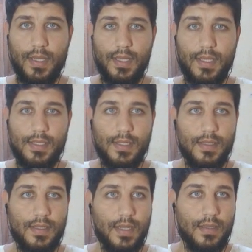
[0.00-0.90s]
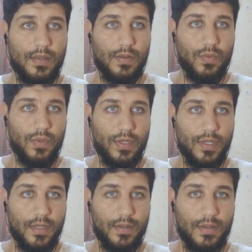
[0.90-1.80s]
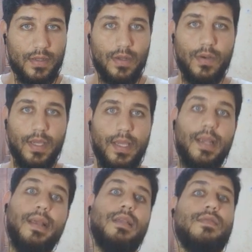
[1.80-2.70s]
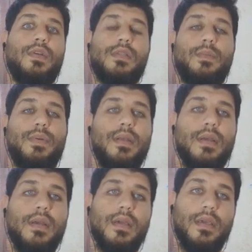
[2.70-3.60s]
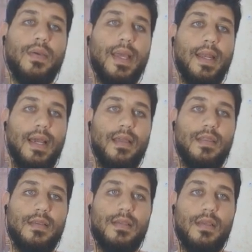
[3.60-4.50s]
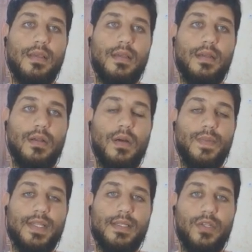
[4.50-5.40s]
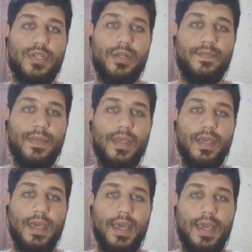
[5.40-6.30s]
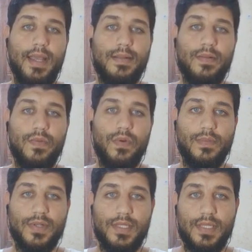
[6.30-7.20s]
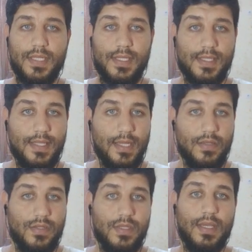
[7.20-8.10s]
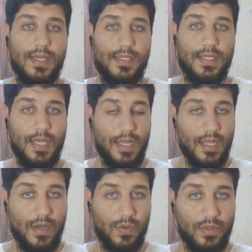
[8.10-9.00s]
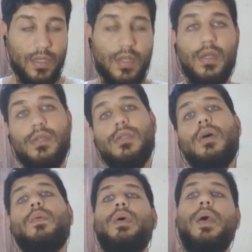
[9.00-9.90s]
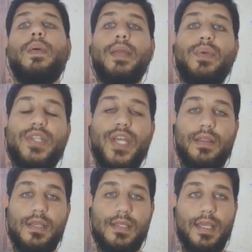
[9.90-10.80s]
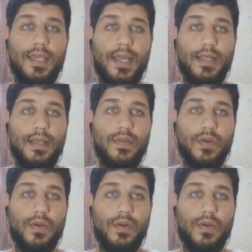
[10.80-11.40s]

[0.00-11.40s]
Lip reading: Isn't it that not working? Okay, here it is, for example. You can add this Chrome extension and the robots.txt status is allowed. So how can we check this again in the